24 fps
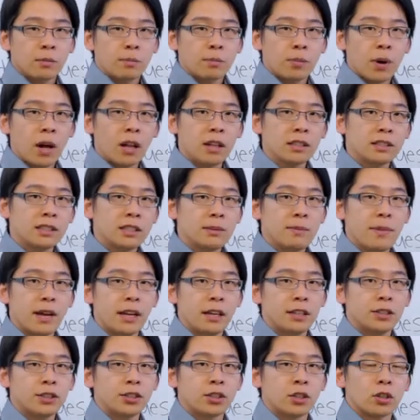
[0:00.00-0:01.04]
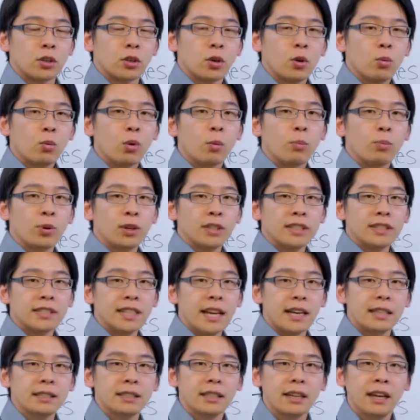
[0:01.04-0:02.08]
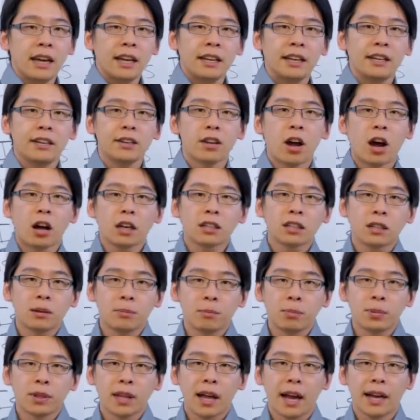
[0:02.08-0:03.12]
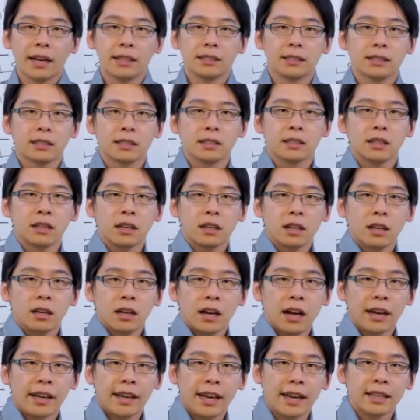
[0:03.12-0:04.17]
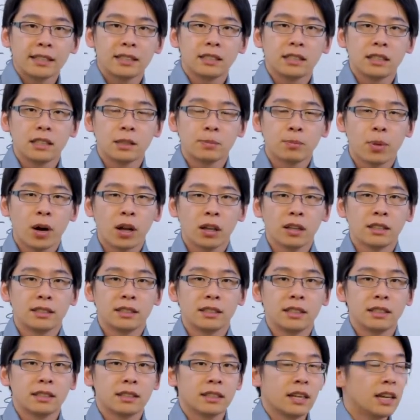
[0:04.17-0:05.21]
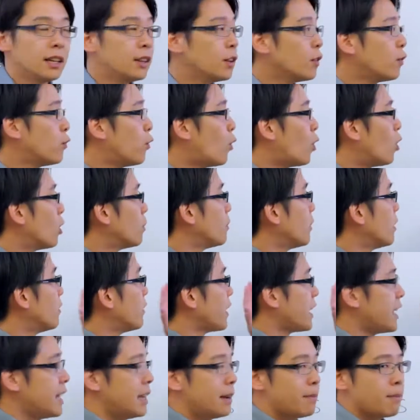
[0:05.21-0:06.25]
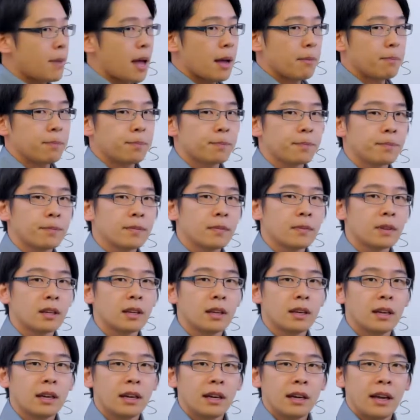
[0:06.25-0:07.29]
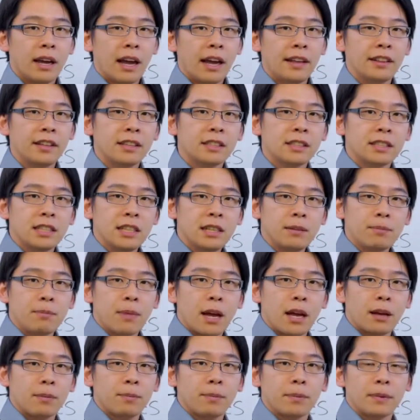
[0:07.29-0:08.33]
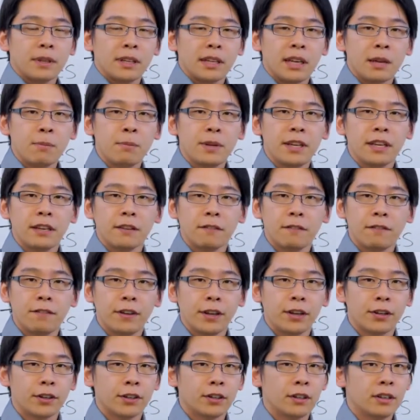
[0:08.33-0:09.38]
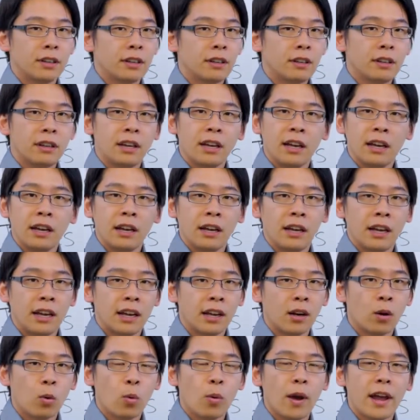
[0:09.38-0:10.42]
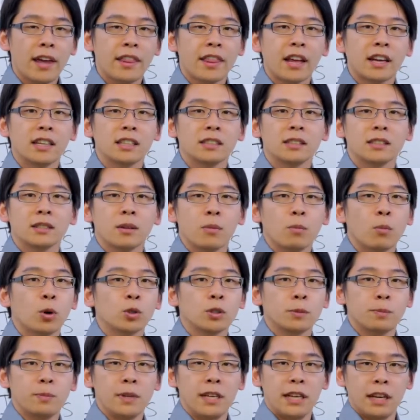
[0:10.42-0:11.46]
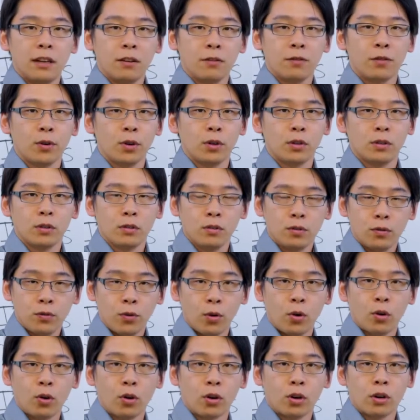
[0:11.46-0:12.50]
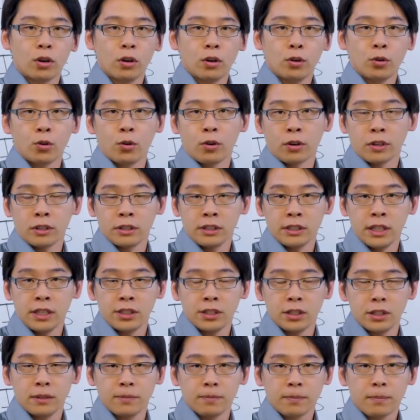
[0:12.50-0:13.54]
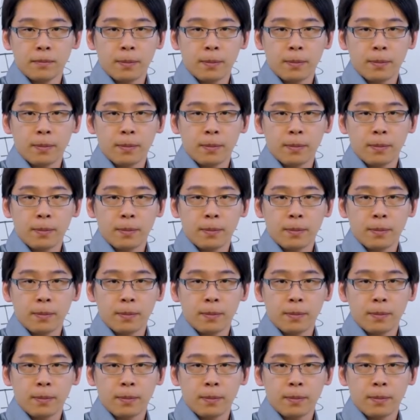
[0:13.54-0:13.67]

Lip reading: Policy Manager will present any non-compliance against these policies in the form of a heat map. And this heat map can be configured in a way that is most meaningful for your organization.